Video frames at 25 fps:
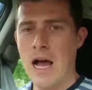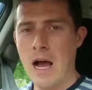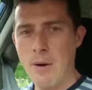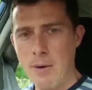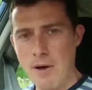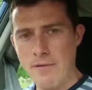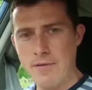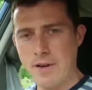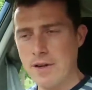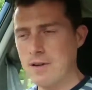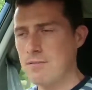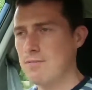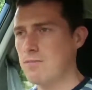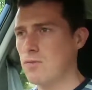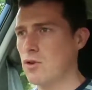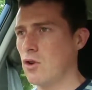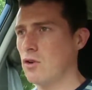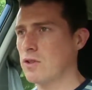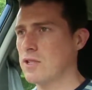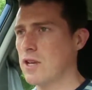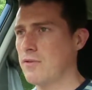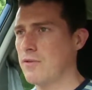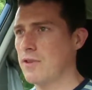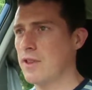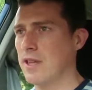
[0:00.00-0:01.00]
However,
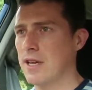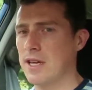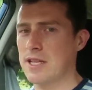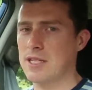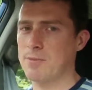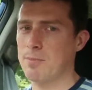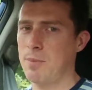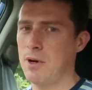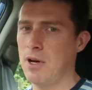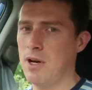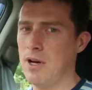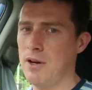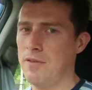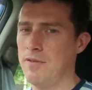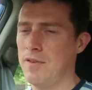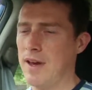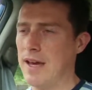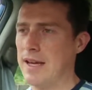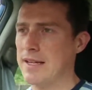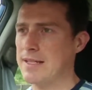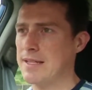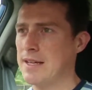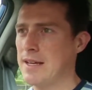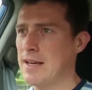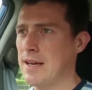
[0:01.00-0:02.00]
not everything is
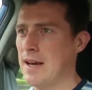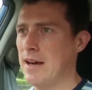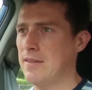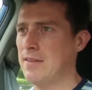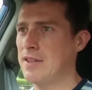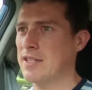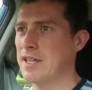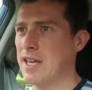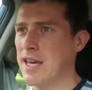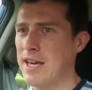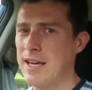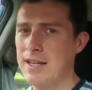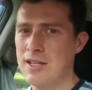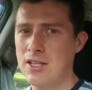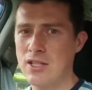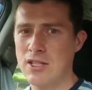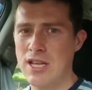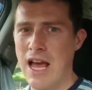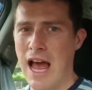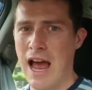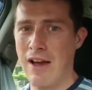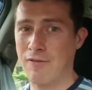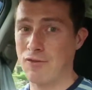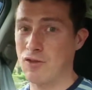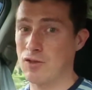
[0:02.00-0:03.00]
perfect, and this Kia does
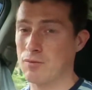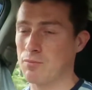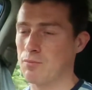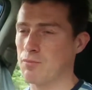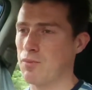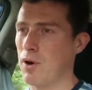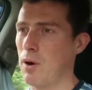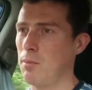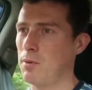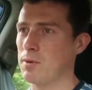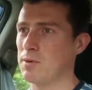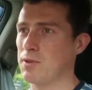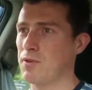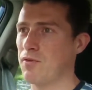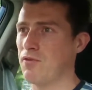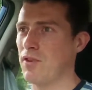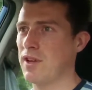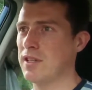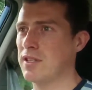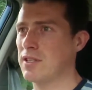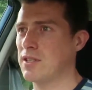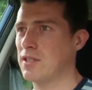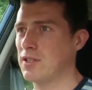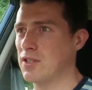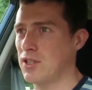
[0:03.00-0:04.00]
have some problems. For
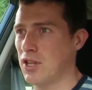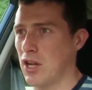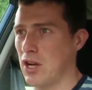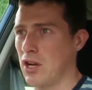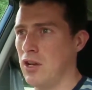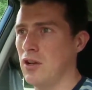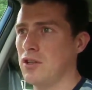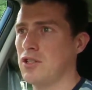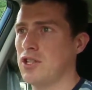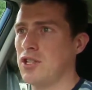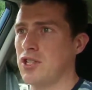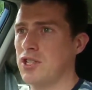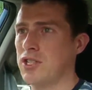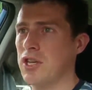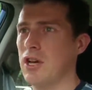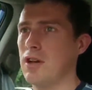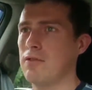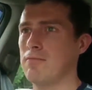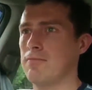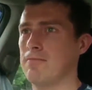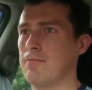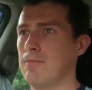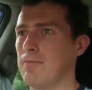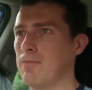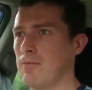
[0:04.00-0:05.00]
instance, the clutch is so